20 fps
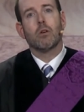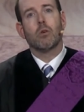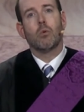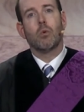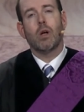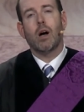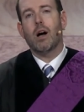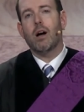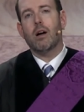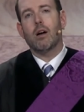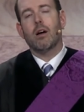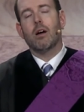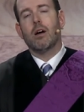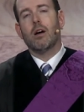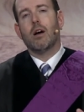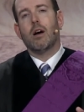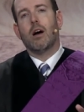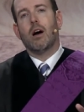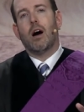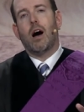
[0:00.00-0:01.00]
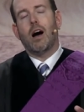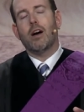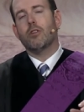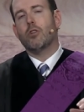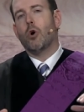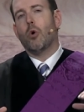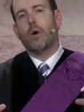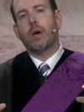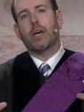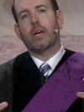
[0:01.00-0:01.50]
Well, I, I
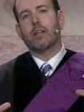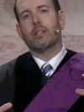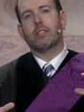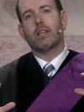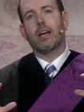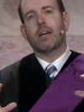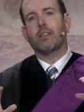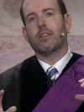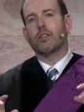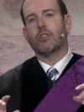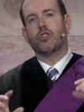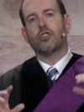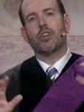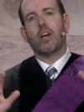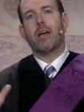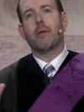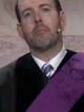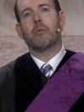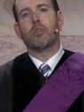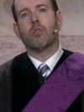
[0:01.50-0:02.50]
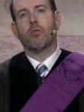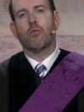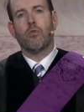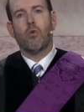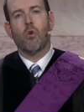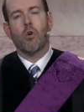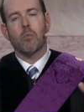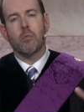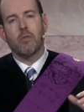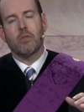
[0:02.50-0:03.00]
know it could take the shape and the
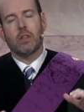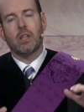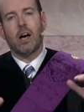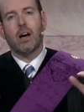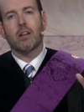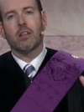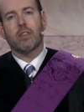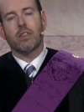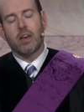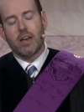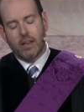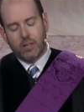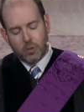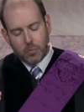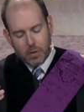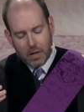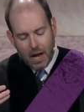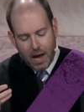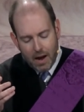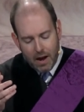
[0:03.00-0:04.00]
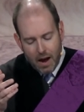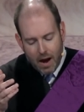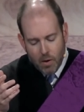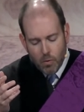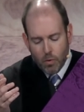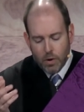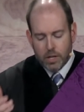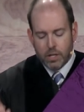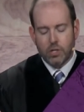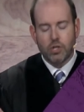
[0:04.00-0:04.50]
form of a lot of things, but I, I
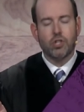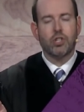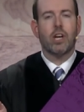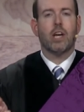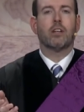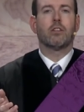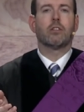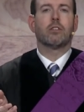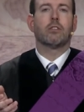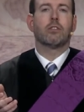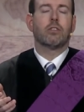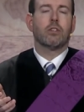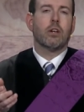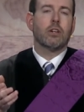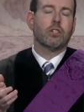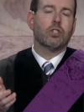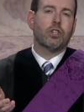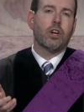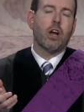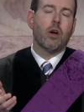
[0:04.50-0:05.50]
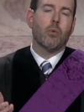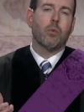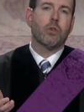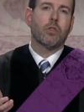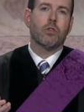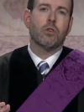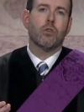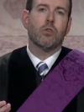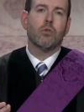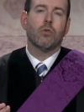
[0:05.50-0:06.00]
want to sh- share
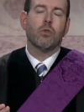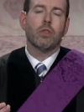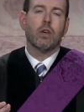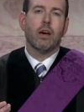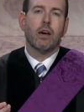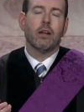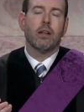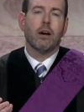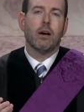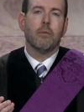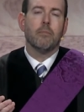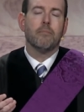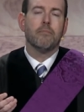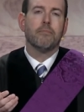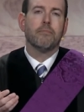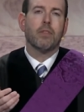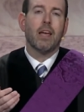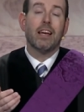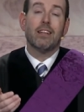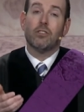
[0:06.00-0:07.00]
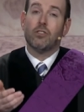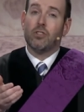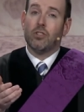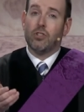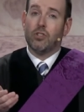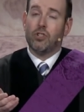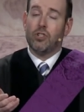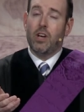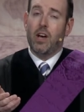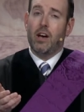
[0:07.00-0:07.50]
with you that um, and
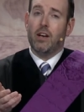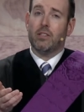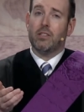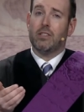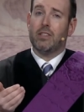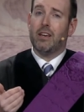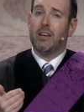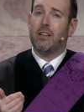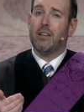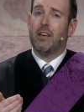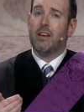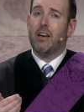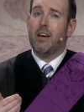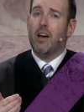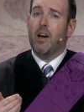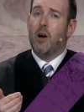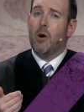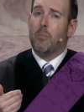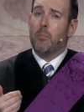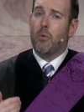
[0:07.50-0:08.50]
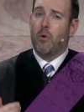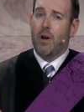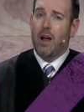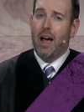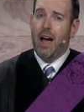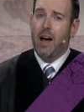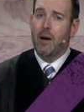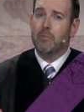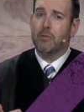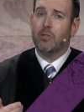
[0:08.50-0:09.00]
suggest that
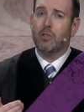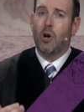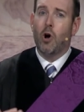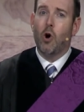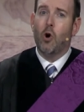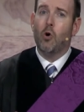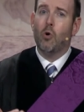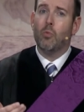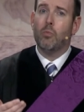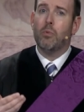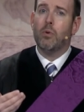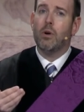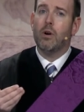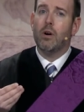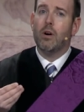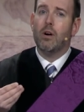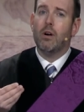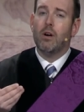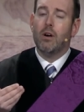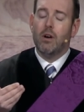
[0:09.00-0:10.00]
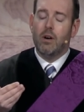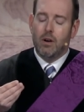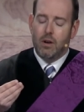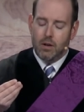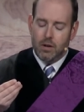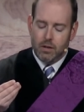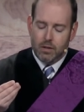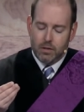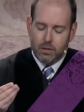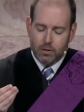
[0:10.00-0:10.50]
perhaps hope
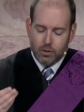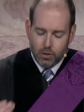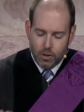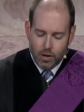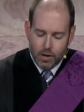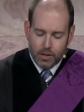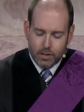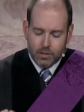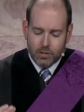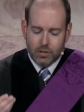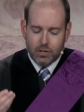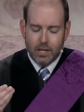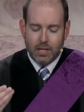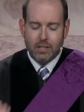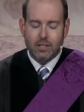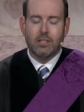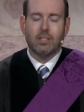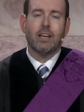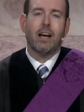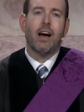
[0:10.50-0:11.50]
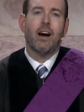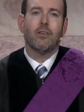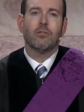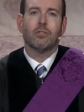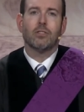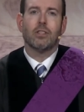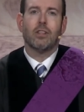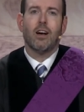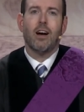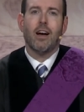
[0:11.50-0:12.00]
looks and
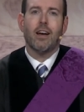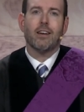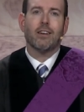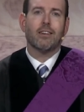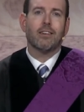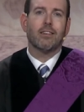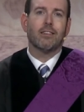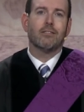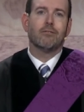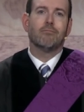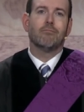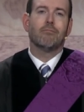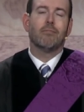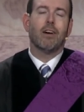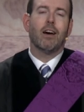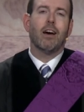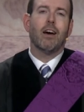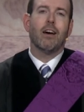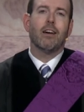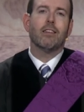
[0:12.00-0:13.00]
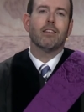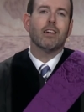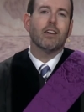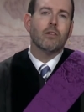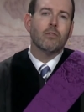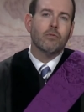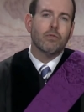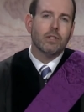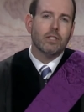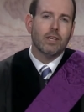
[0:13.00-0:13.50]
sounds like an
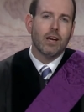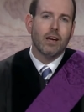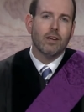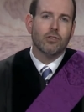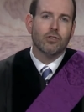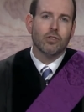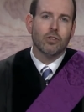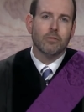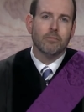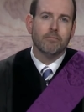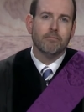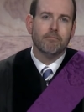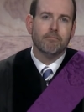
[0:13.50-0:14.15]
invitation.